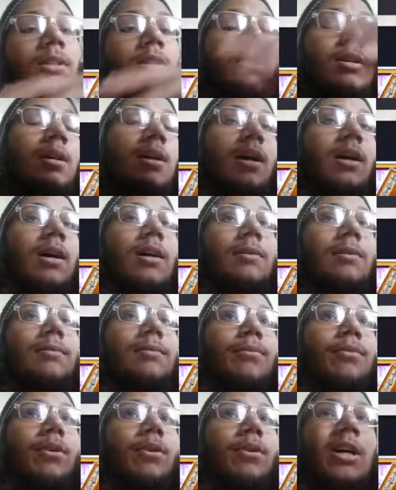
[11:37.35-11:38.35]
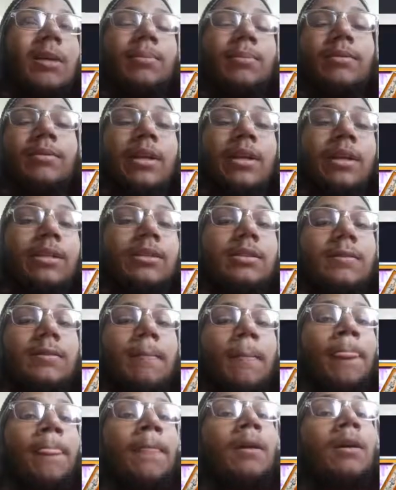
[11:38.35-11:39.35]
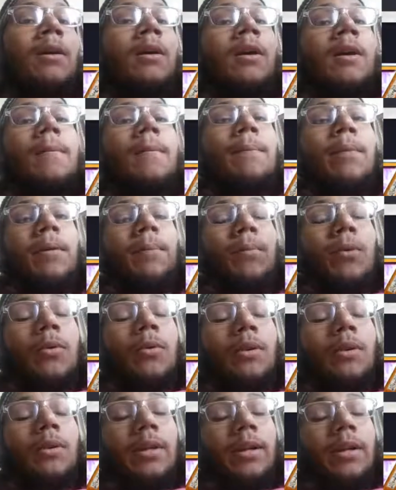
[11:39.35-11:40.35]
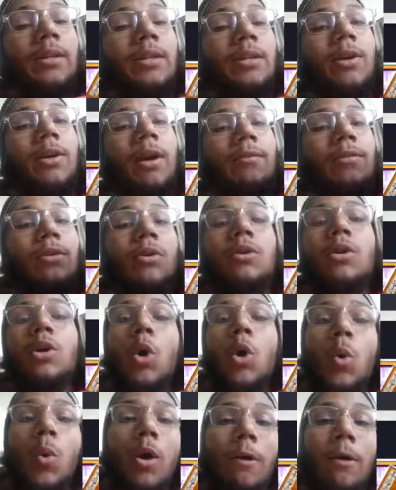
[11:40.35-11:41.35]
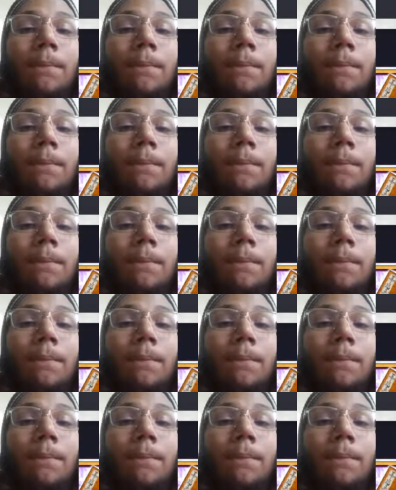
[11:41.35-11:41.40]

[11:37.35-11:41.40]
for a couple of days, but more than likely you have to go to co-op,